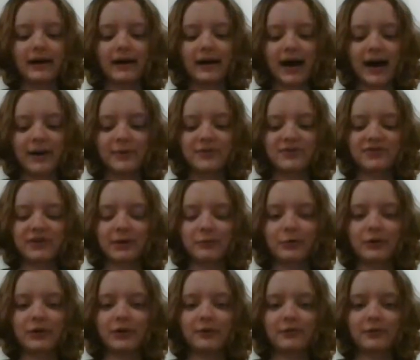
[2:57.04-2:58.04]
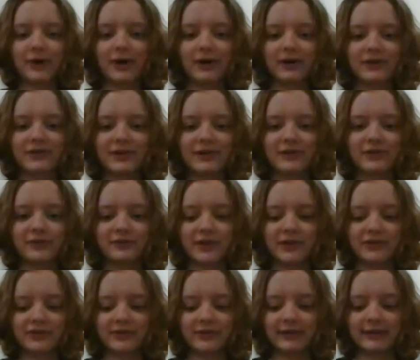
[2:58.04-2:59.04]
"I wish I were a rock," said
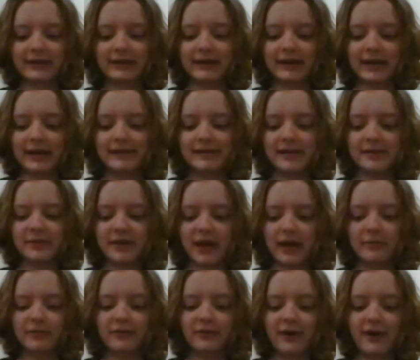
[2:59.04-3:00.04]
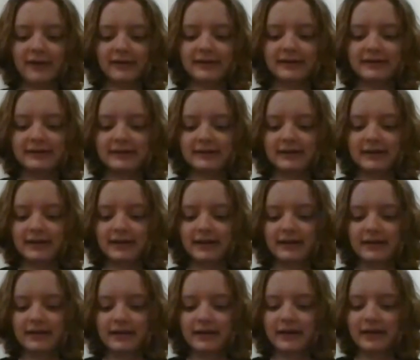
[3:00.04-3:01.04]
Sylvester, and he became a rock.
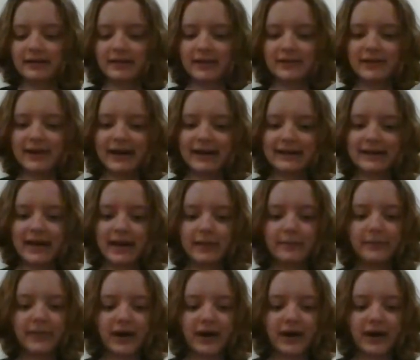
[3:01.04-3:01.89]
The lion came